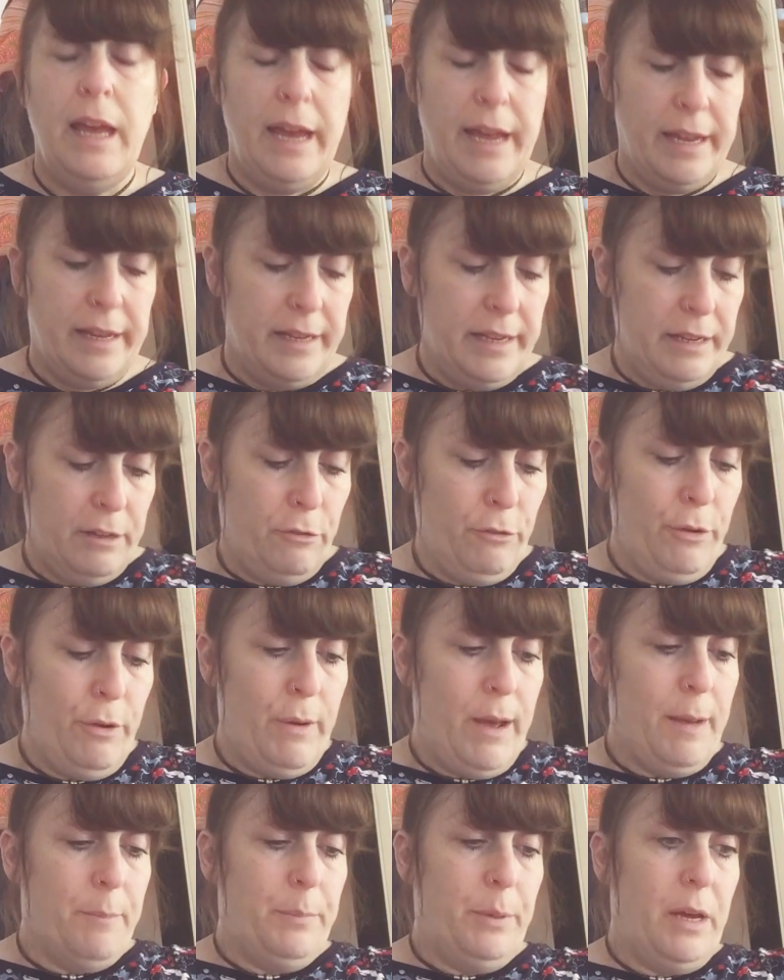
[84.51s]
and it
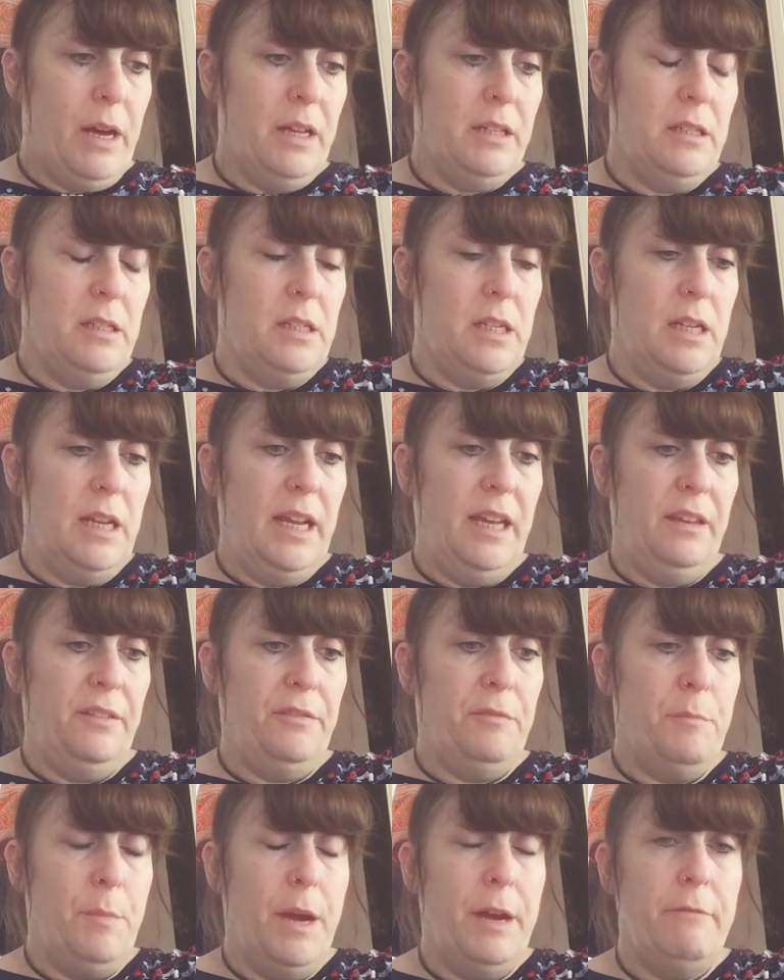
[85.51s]
grew up
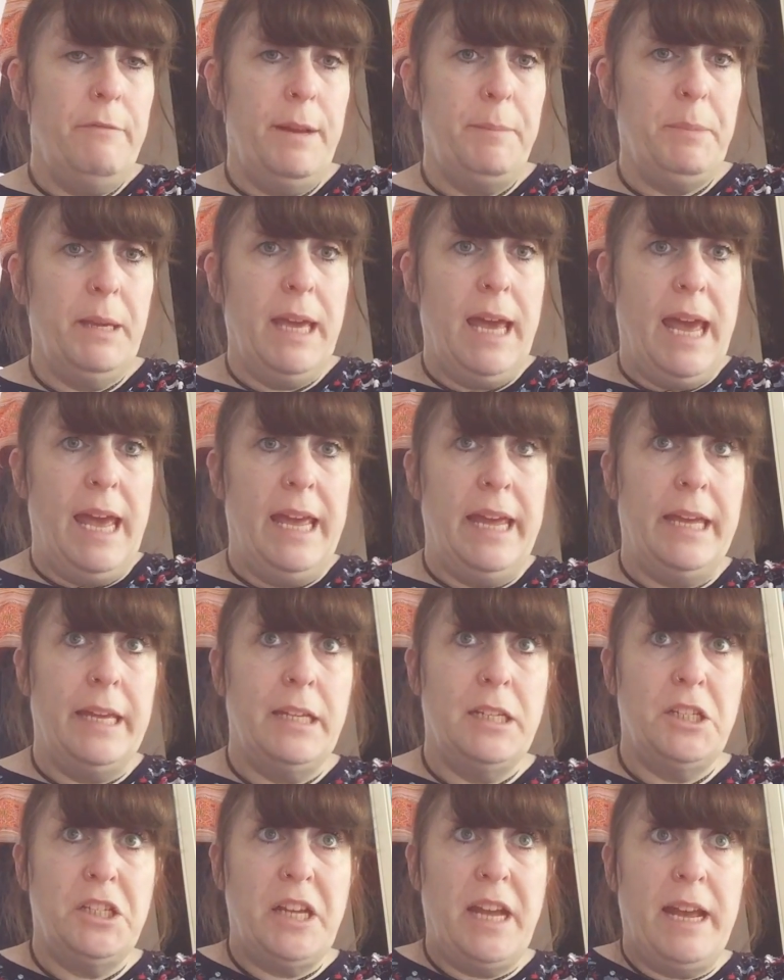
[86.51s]
underneath my rib
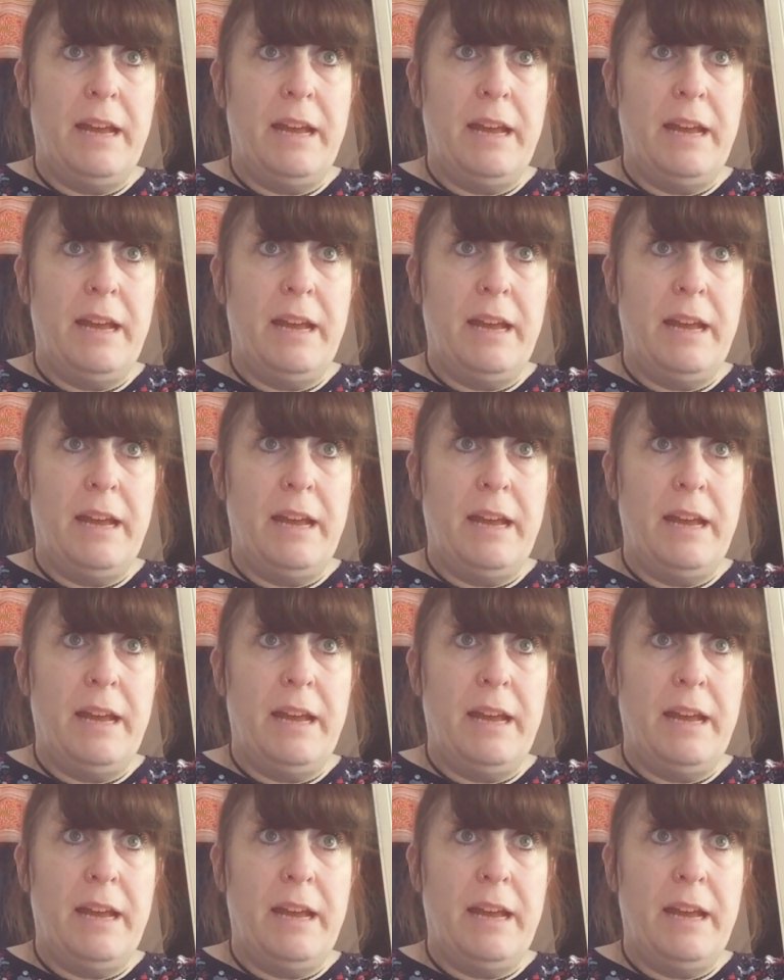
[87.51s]
cage